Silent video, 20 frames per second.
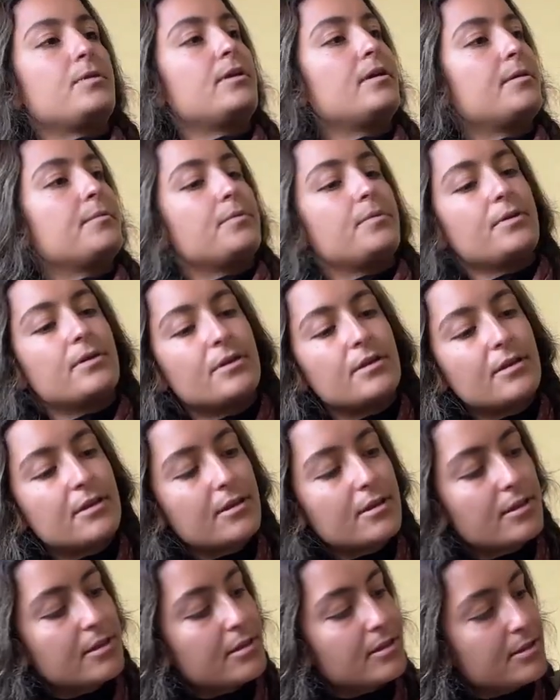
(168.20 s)
up
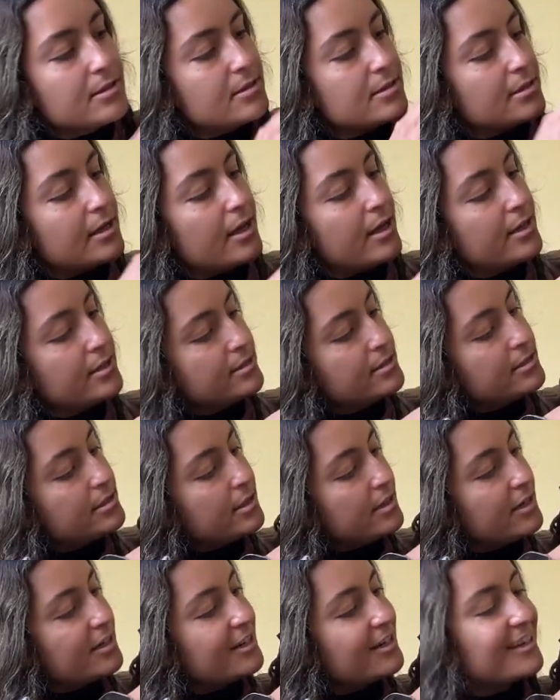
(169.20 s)
the sides
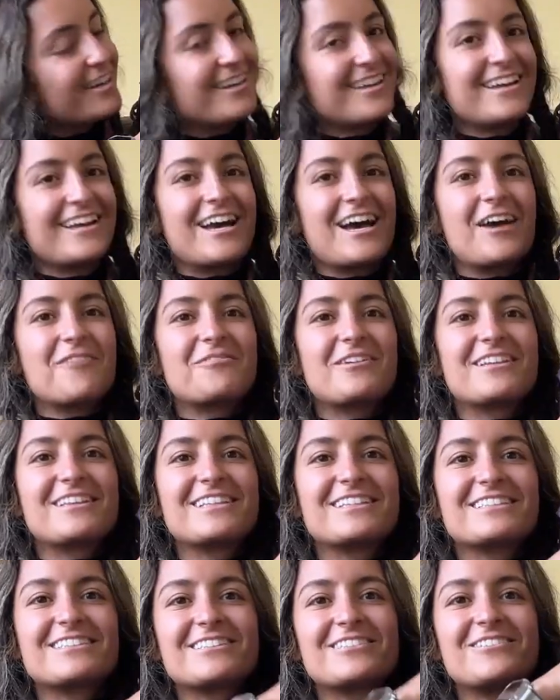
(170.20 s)
here. I bought
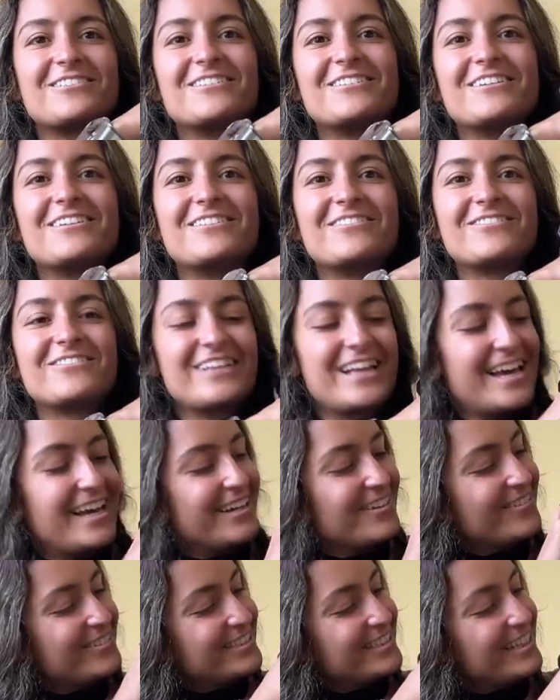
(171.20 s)
this little flag
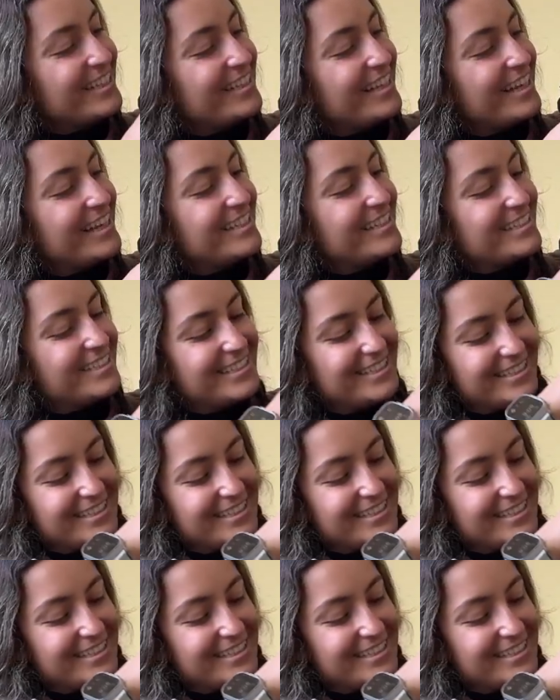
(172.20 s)
which I liked,